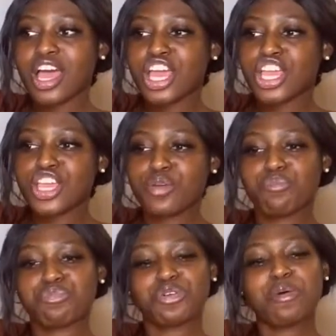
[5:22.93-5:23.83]
he
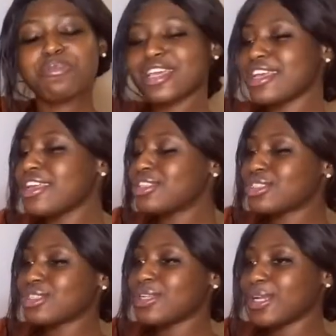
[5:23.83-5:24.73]
brought me
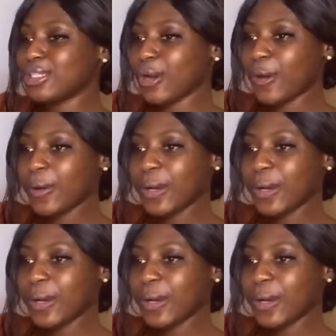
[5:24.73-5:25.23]
to the door